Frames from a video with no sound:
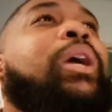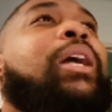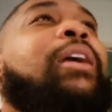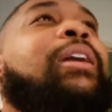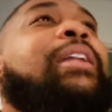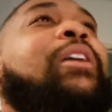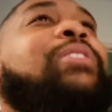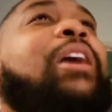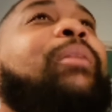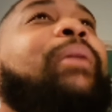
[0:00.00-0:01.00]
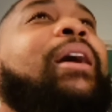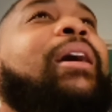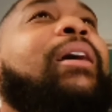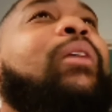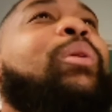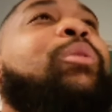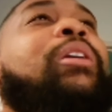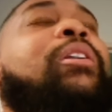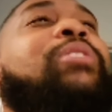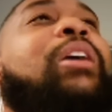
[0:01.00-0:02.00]
We clearly don't talk
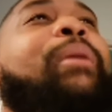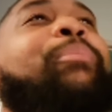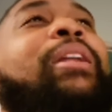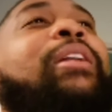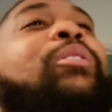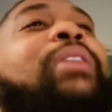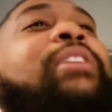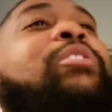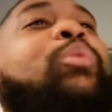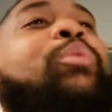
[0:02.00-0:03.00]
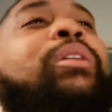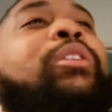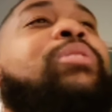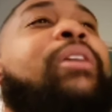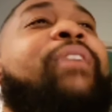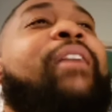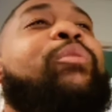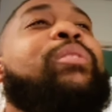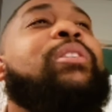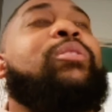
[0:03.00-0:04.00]
about political things, or we will lose our
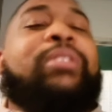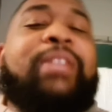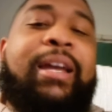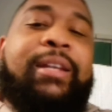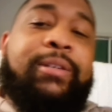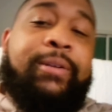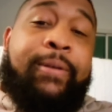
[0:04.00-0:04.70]
501c3 status.